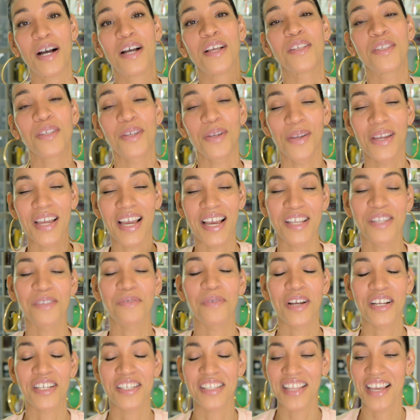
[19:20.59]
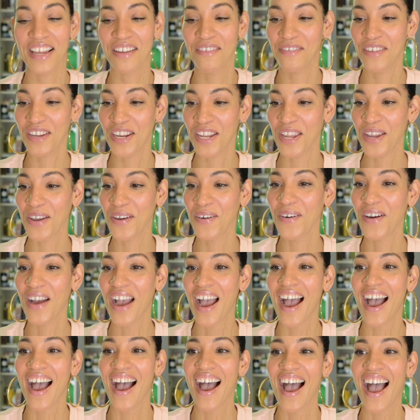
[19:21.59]
So you guys watch that video.
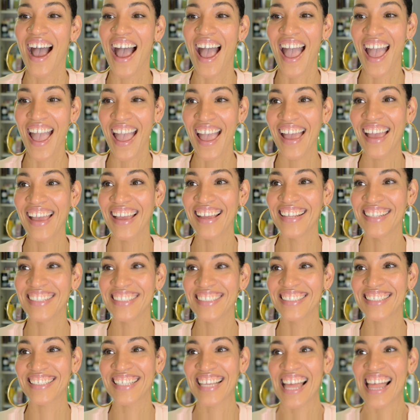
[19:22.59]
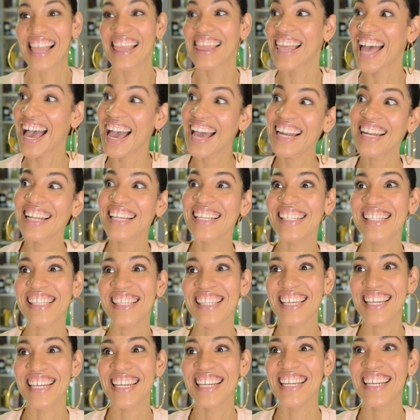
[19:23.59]
And that is
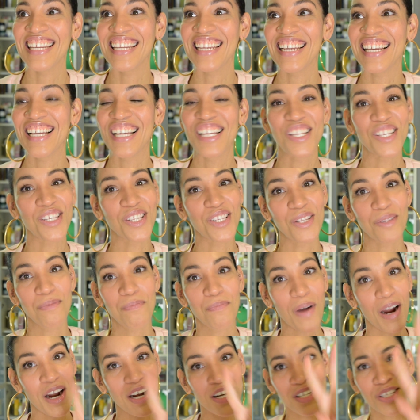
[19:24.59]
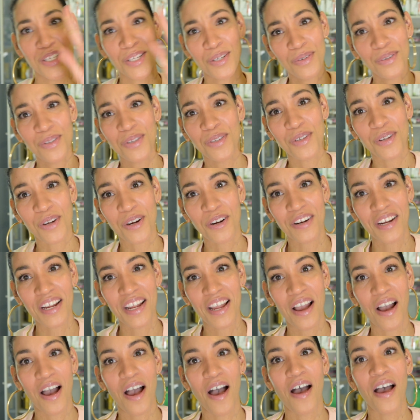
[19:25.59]
the part 2
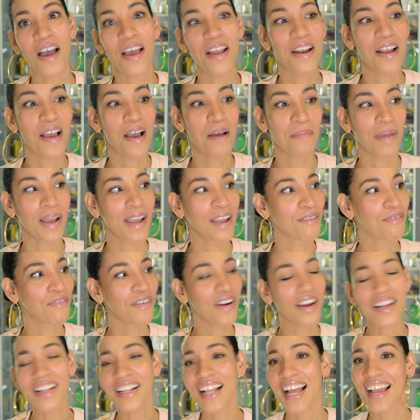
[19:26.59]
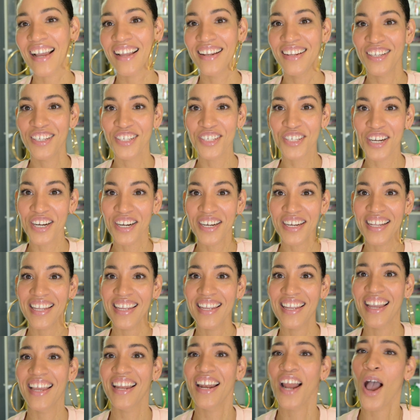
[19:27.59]
story on my fungal acne
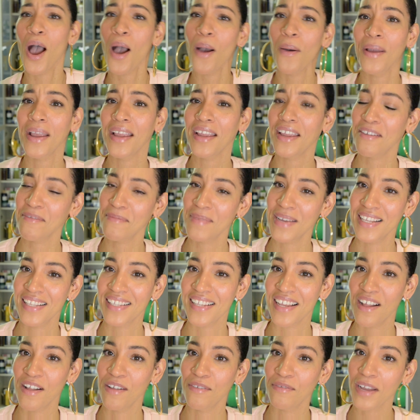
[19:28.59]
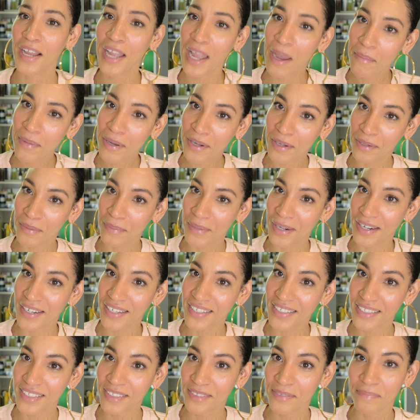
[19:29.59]
journey and how I gave myself a chemical
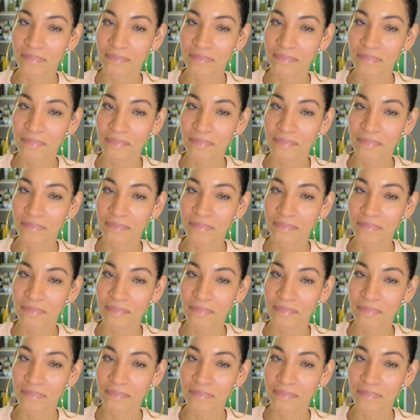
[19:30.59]
burn.